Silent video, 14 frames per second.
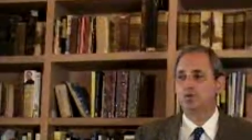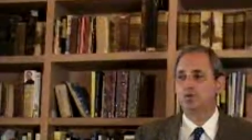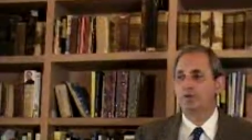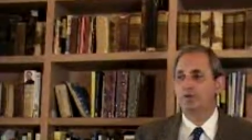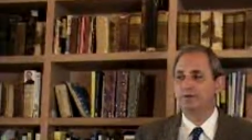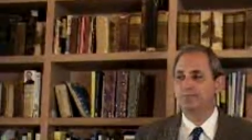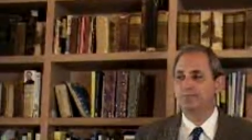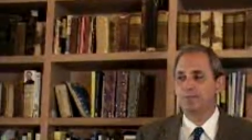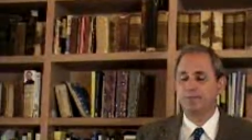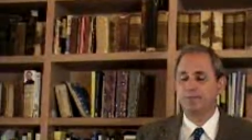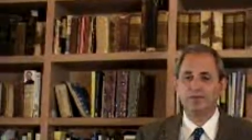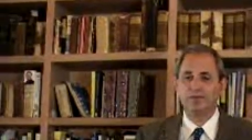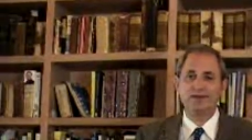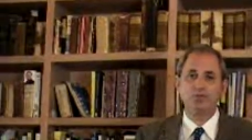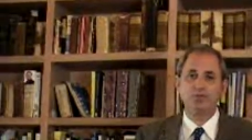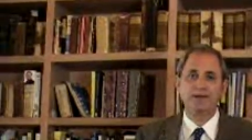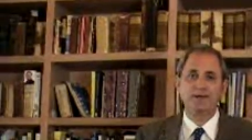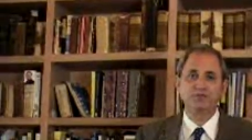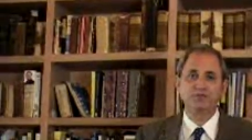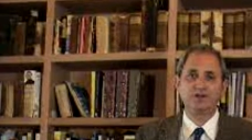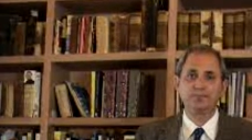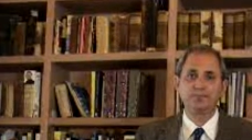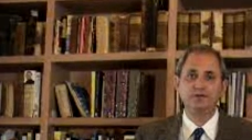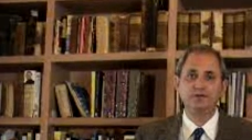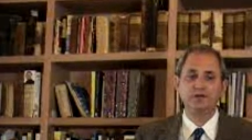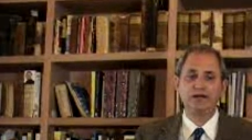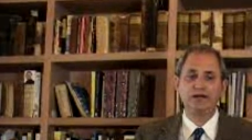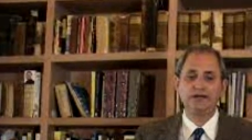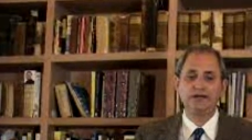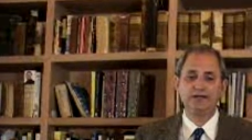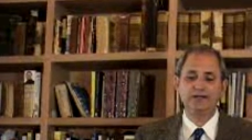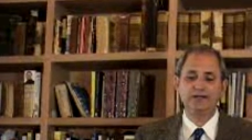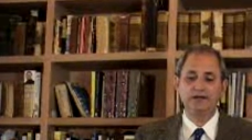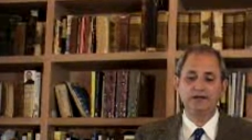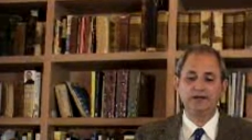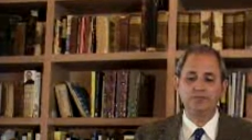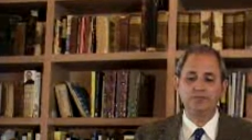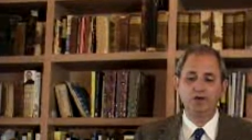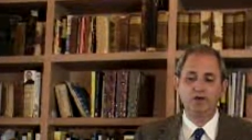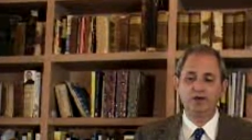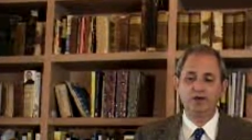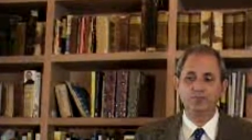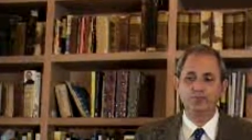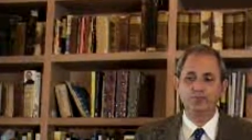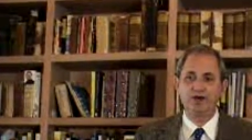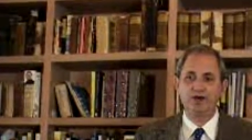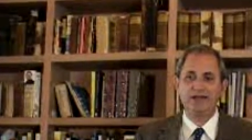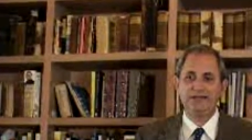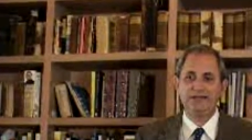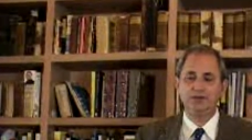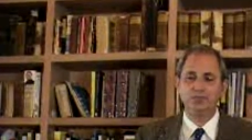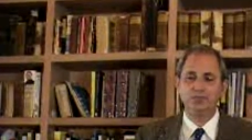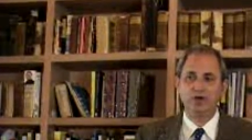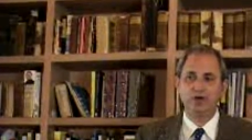Well, that wraps up my